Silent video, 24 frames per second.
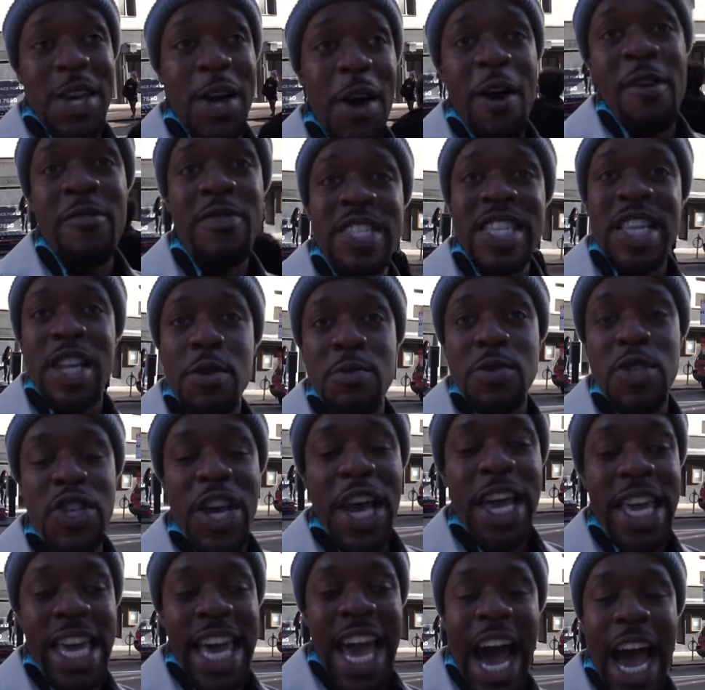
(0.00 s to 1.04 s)
So if it's a little
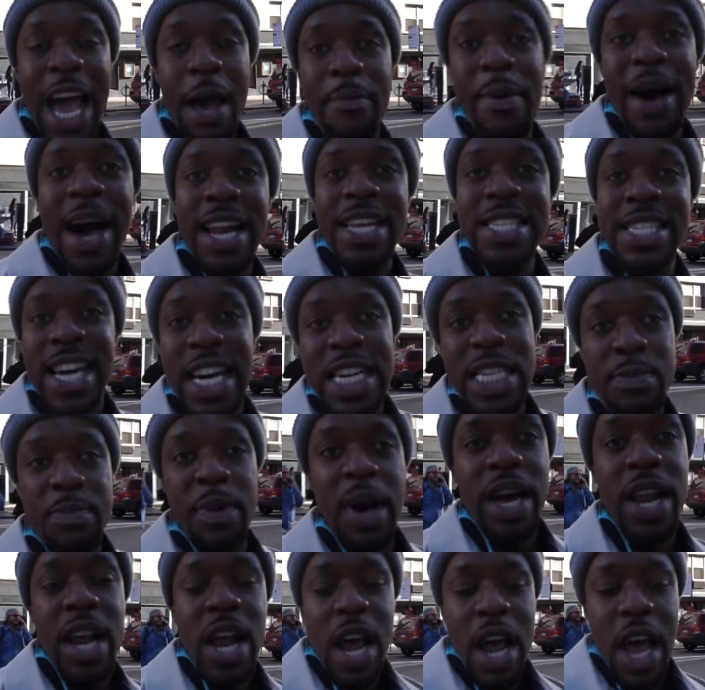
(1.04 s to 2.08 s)
shaky, I apologize.
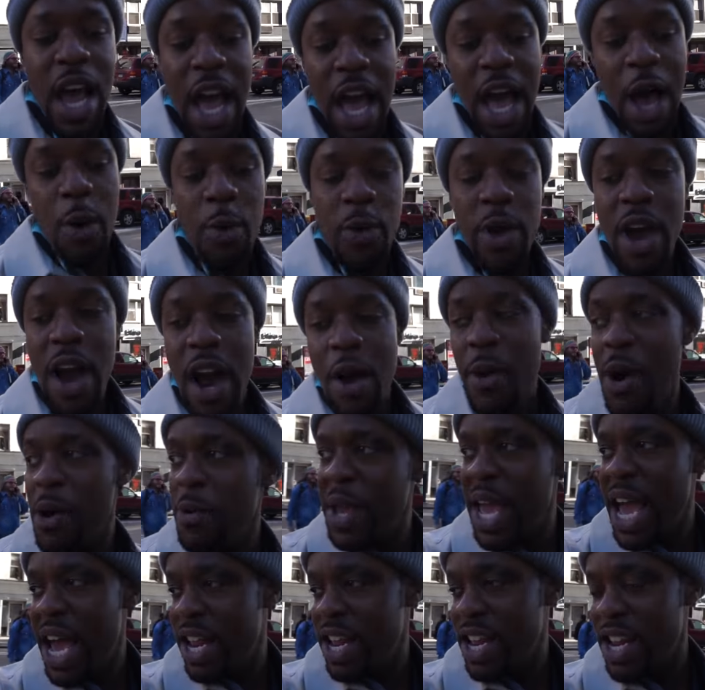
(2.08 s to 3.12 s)
But we are. Where
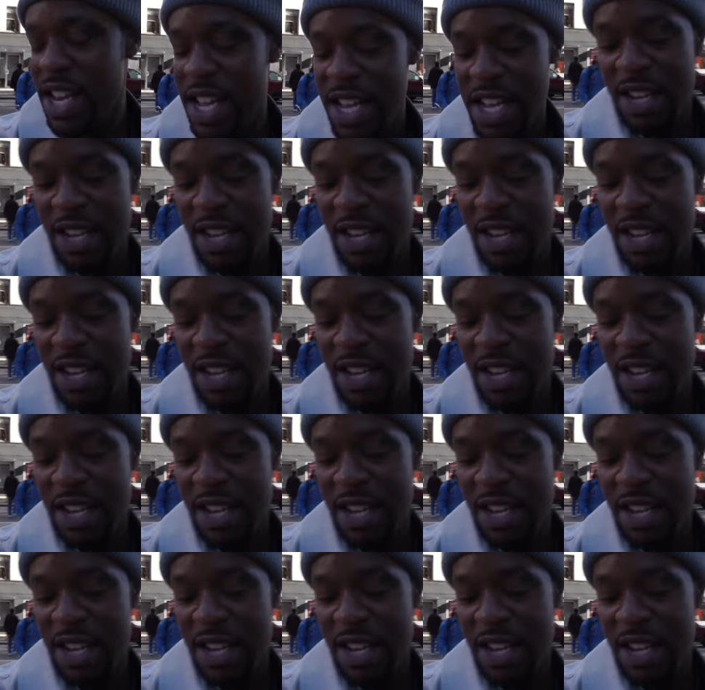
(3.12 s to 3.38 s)
are we headed?